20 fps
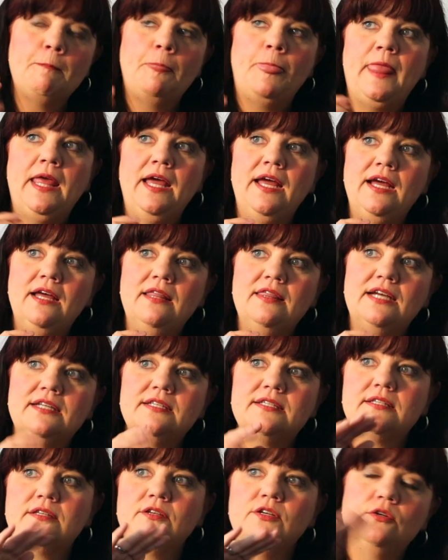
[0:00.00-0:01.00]

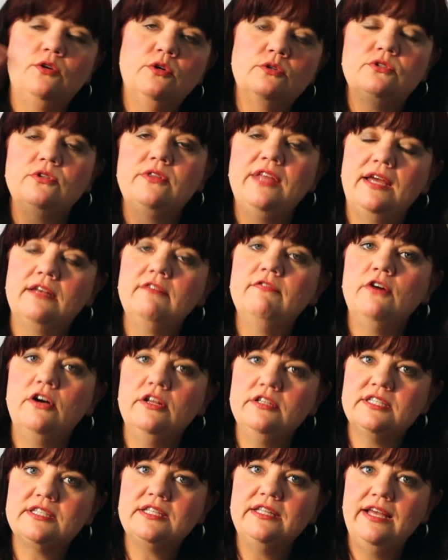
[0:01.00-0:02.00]
that goes to the
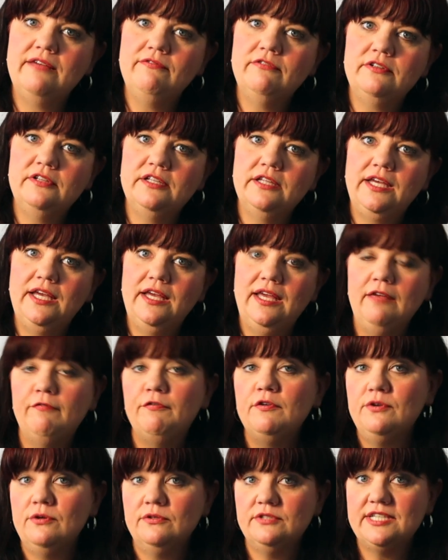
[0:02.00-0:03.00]
advanced level if
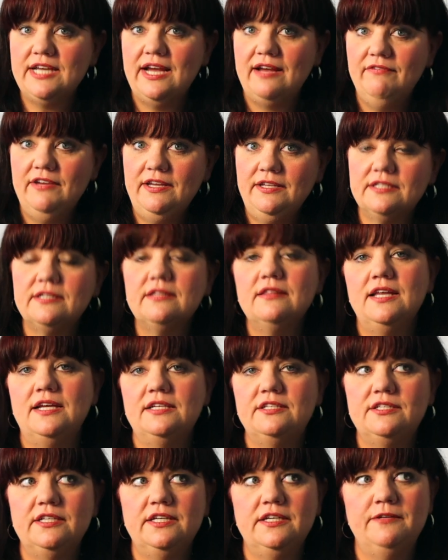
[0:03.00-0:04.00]
you don't have it,
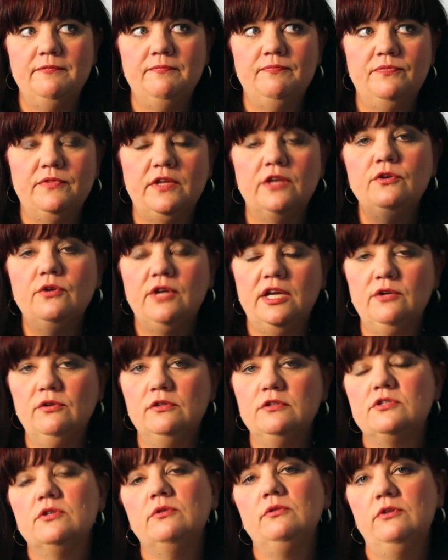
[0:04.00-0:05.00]
that you can
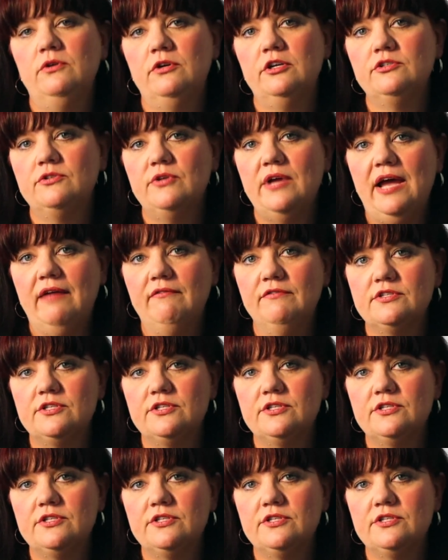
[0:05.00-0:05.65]
also learn to have.